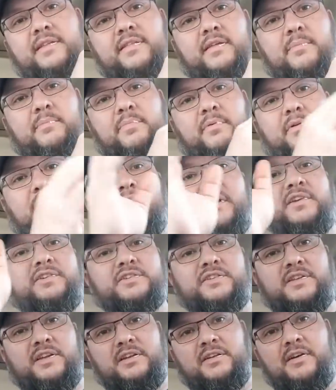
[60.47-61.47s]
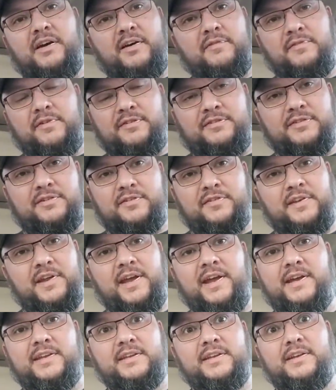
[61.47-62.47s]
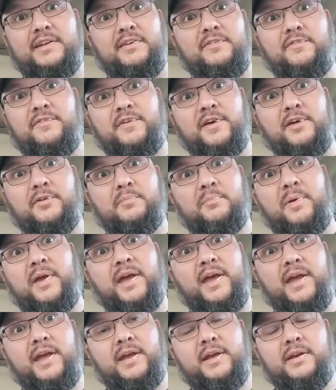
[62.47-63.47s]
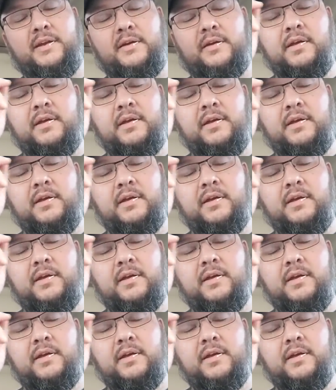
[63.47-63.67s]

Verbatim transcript: they brushed an officer's hand and he felt pain.